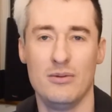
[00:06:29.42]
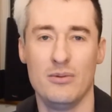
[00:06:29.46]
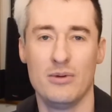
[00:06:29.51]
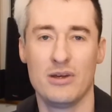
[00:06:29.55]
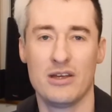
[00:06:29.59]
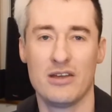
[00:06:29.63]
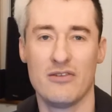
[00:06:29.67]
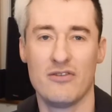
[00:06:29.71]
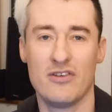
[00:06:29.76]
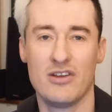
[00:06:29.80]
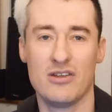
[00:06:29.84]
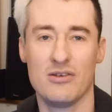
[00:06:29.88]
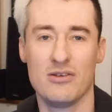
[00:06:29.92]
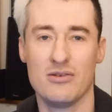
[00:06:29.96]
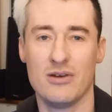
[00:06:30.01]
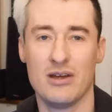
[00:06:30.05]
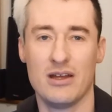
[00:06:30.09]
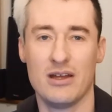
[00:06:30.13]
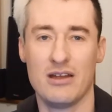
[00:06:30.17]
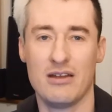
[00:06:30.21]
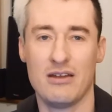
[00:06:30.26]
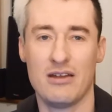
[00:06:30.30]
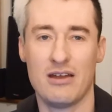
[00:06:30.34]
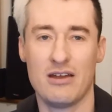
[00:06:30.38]
we're giving you
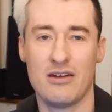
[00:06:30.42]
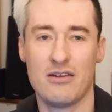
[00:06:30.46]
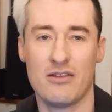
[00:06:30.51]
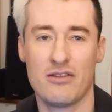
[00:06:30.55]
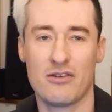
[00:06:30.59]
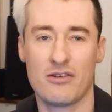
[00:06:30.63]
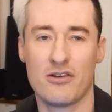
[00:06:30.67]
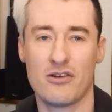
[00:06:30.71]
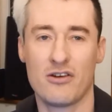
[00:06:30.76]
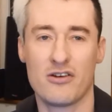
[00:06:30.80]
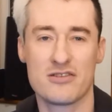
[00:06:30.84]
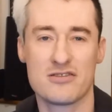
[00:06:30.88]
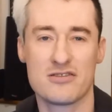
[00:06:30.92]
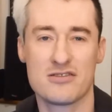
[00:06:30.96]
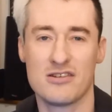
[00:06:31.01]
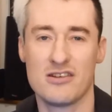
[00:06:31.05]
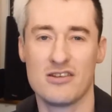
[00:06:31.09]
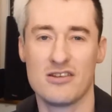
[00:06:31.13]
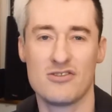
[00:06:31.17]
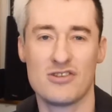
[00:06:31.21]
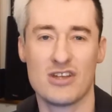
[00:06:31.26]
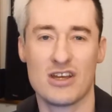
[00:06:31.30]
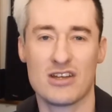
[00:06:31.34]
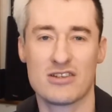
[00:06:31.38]
another cortisone
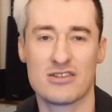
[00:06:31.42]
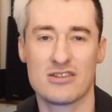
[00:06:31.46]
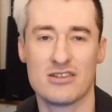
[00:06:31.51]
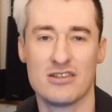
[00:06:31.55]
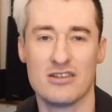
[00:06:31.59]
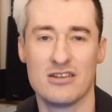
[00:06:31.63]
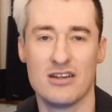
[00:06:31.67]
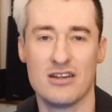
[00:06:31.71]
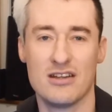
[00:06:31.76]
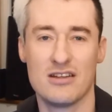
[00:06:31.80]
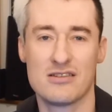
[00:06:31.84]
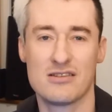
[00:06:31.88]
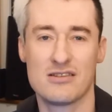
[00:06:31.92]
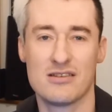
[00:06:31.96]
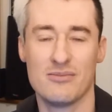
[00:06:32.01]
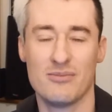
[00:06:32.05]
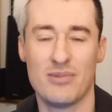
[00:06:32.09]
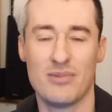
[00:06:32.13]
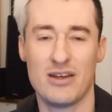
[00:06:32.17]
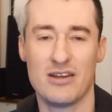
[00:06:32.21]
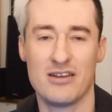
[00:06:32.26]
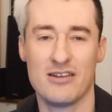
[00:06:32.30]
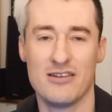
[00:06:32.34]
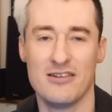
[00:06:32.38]
injection and some
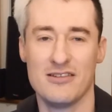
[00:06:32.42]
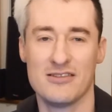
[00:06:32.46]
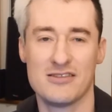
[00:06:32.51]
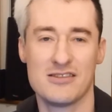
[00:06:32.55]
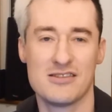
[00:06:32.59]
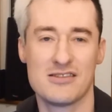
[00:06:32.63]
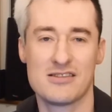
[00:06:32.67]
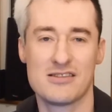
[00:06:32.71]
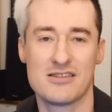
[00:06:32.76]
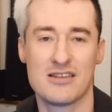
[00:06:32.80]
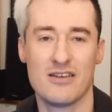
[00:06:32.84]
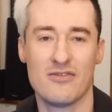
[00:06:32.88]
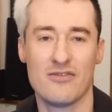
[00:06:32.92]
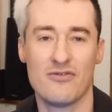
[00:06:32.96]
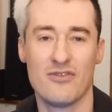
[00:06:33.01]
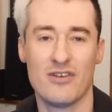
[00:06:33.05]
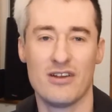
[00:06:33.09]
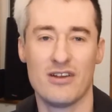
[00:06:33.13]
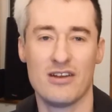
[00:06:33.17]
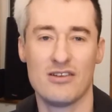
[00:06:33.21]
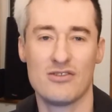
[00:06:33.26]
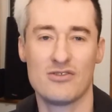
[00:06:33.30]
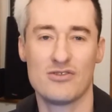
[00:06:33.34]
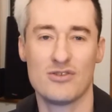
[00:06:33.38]
painkillers and stuff,
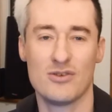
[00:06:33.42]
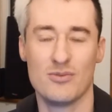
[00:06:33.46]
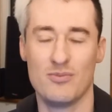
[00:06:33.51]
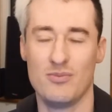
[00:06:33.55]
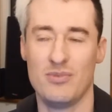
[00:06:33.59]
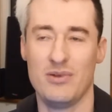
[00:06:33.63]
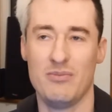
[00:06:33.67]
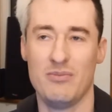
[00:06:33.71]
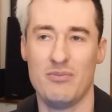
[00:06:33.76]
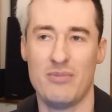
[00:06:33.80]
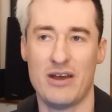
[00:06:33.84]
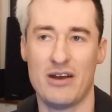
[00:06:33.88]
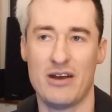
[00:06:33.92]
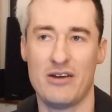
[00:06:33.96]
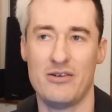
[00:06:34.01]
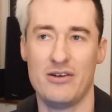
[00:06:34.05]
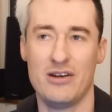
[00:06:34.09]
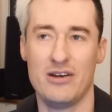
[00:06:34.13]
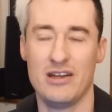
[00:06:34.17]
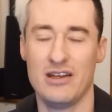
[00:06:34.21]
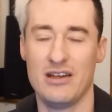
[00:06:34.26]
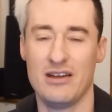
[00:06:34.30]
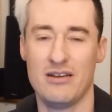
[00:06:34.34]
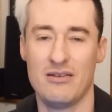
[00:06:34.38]
and it should be
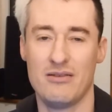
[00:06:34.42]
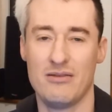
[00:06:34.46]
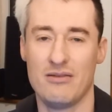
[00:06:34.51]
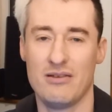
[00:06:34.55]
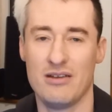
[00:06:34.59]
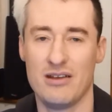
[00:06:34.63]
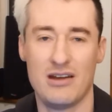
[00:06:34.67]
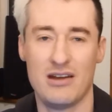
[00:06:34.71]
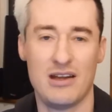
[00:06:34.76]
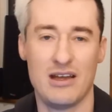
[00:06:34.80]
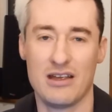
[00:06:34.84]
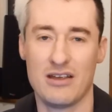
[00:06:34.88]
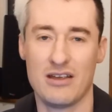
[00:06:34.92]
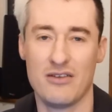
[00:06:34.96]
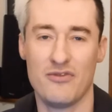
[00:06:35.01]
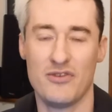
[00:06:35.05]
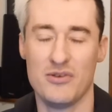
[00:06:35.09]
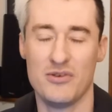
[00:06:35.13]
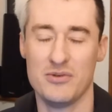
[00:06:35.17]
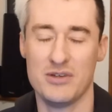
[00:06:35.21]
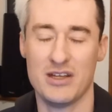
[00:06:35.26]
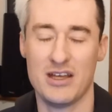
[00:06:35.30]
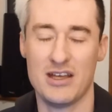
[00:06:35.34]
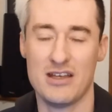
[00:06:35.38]
better in like a
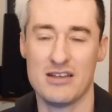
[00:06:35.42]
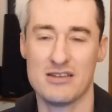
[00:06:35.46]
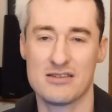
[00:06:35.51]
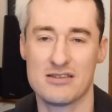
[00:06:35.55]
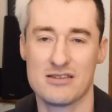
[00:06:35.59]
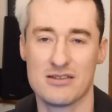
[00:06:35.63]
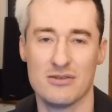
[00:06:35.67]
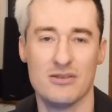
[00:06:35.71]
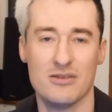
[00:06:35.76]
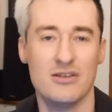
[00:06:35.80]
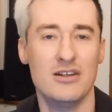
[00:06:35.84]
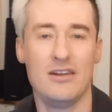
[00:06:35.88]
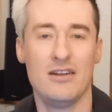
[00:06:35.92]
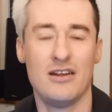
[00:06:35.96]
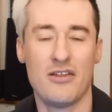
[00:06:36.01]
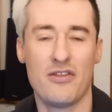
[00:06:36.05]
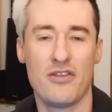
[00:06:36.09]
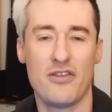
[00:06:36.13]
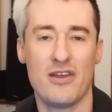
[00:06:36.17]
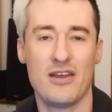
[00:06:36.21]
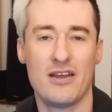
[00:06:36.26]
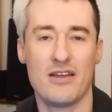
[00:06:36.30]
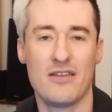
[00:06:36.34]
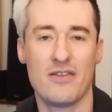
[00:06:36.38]
few days. So
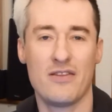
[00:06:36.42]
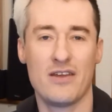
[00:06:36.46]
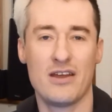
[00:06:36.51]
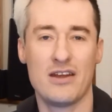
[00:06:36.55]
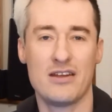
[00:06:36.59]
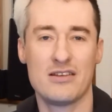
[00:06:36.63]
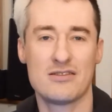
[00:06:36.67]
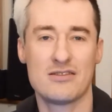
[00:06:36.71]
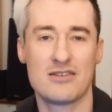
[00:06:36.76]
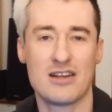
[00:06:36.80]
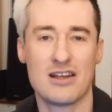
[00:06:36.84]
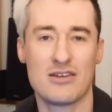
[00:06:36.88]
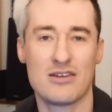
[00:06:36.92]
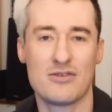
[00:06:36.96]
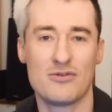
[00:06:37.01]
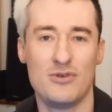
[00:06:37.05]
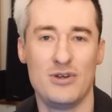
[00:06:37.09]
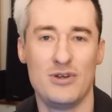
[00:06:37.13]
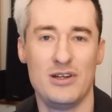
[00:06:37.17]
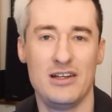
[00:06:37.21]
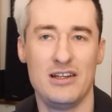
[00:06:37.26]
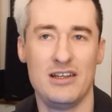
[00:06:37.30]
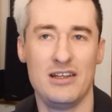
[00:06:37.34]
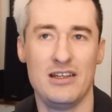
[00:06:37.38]
nothing that is like
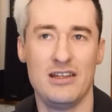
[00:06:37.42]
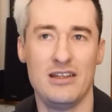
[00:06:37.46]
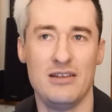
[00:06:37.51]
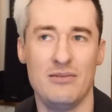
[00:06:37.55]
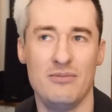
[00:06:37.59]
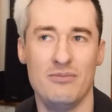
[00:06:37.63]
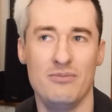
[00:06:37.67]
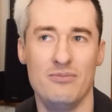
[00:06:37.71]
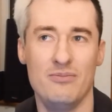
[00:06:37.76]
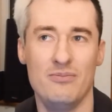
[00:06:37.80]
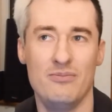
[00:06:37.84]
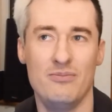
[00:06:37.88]
really